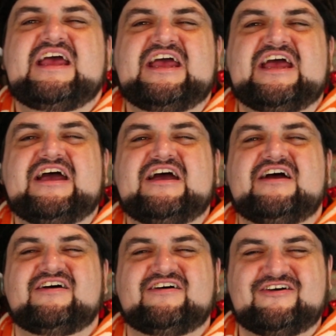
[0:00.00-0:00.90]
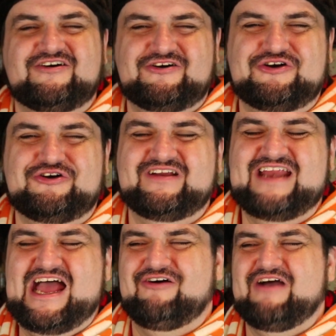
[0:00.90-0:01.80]
Ew,
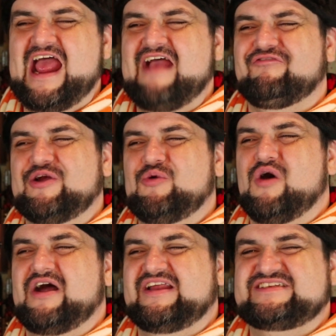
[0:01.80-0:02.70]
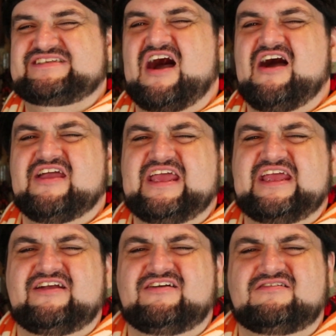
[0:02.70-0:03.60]
now everyone is hugging.